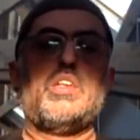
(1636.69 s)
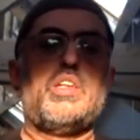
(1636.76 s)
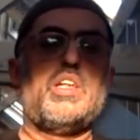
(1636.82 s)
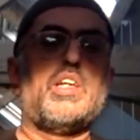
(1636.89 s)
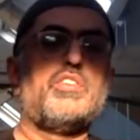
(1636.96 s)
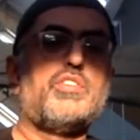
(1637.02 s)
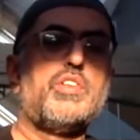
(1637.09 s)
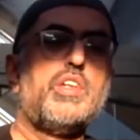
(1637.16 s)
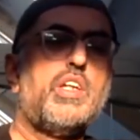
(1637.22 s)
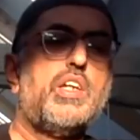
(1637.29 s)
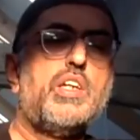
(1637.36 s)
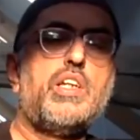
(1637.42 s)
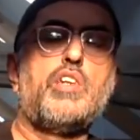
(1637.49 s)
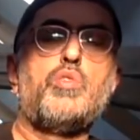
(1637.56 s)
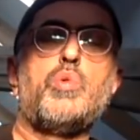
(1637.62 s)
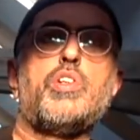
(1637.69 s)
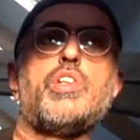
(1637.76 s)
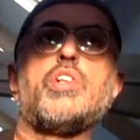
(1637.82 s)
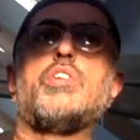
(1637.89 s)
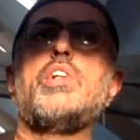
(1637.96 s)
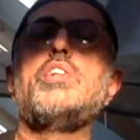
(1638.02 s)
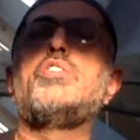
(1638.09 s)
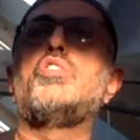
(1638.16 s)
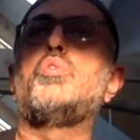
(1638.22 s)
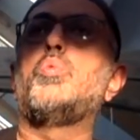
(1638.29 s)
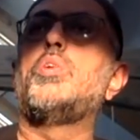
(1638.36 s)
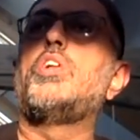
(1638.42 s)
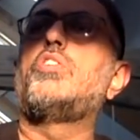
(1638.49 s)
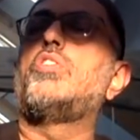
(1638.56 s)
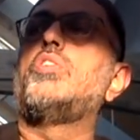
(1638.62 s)
he has one of the greatest
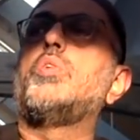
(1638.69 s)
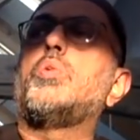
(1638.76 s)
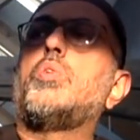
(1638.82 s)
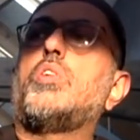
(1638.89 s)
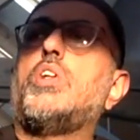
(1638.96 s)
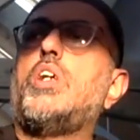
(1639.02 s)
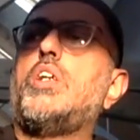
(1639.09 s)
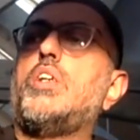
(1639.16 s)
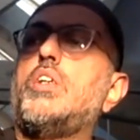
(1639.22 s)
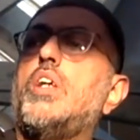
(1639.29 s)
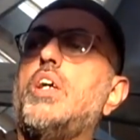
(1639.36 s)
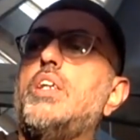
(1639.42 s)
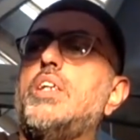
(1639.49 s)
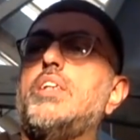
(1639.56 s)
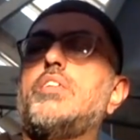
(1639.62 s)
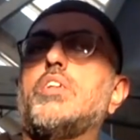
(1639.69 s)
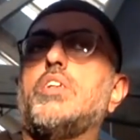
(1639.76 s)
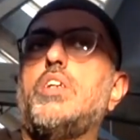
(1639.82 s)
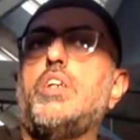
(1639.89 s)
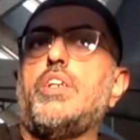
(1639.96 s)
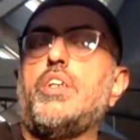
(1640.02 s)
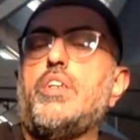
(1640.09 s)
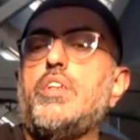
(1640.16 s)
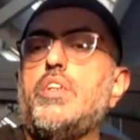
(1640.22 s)
works on the Quran, Al-Itqan.